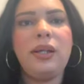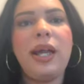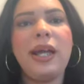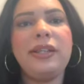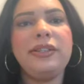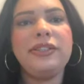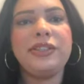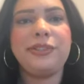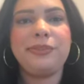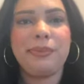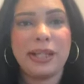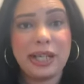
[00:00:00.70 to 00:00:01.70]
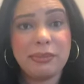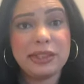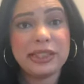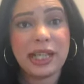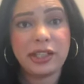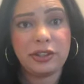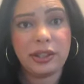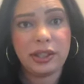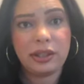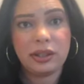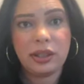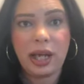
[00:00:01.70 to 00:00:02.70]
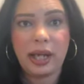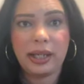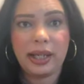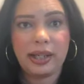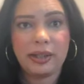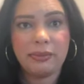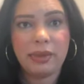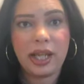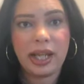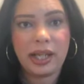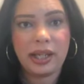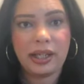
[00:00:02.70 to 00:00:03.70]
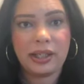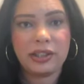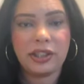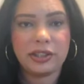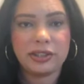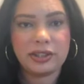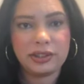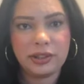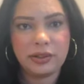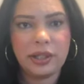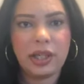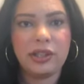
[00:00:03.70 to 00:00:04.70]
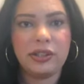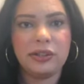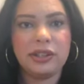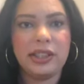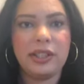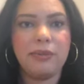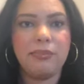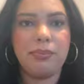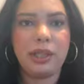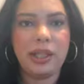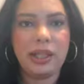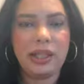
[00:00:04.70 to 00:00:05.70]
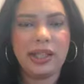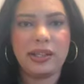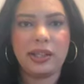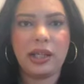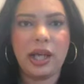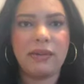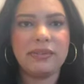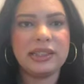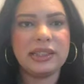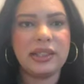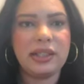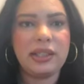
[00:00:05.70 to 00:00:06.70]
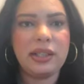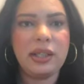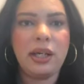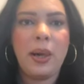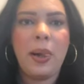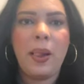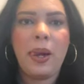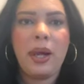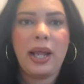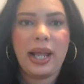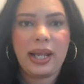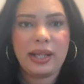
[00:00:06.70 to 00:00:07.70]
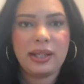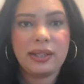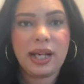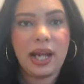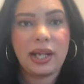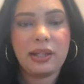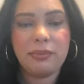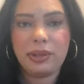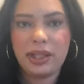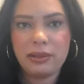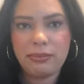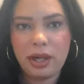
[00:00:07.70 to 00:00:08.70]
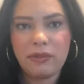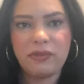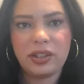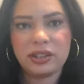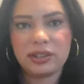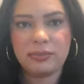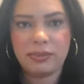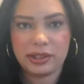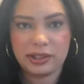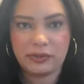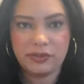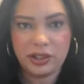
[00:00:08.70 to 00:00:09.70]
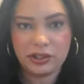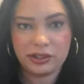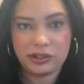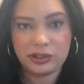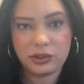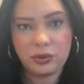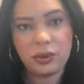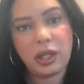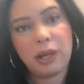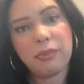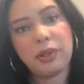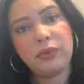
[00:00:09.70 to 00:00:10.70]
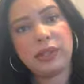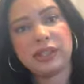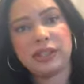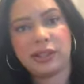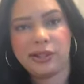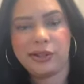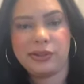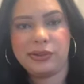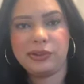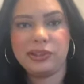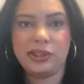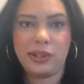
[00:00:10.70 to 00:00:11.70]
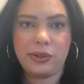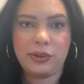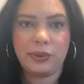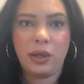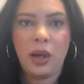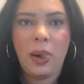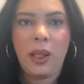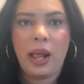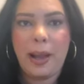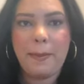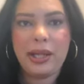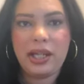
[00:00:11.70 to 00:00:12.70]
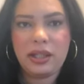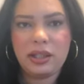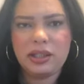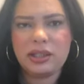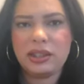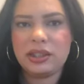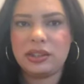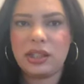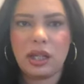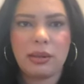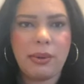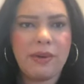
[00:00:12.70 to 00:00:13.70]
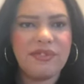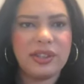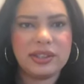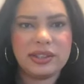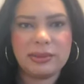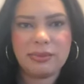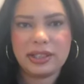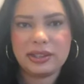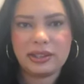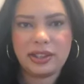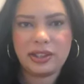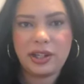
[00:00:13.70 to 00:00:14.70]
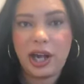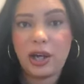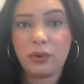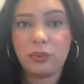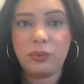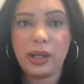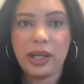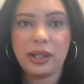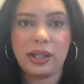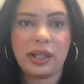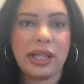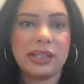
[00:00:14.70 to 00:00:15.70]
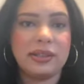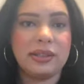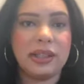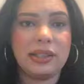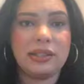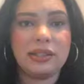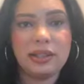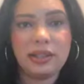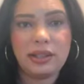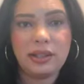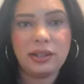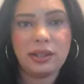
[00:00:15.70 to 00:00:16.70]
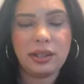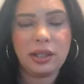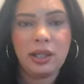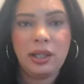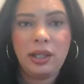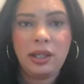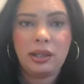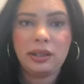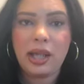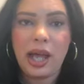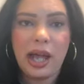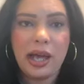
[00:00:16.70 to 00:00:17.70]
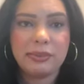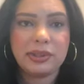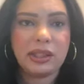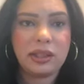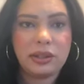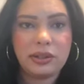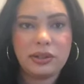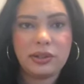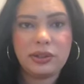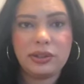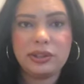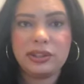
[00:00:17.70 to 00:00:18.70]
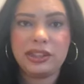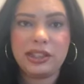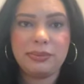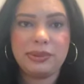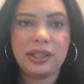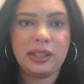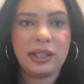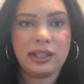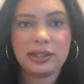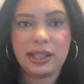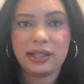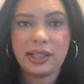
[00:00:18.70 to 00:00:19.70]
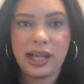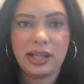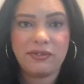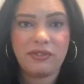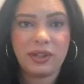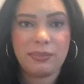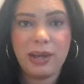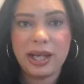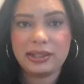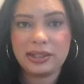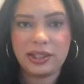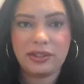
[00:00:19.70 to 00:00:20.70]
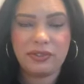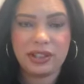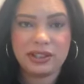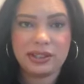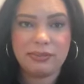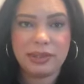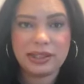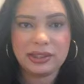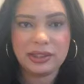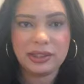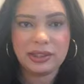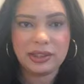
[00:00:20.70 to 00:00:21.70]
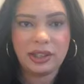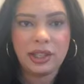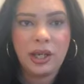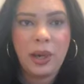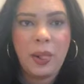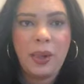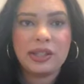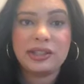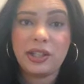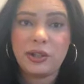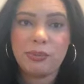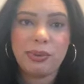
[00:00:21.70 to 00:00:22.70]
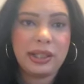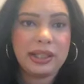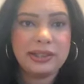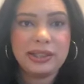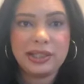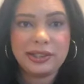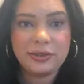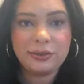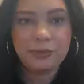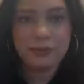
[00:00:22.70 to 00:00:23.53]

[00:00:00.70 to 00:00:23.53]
Hi YouTube, my name is Adrienne. I am a nursing student at UTMB here in Galveston, and I completed my first semester of nursing school a couple of weeks ago. So I'm here to just talk about first semester, how it went, the classes I took, labs, clinicals, tips, and things like that for passing your first semester. So please stay tuned.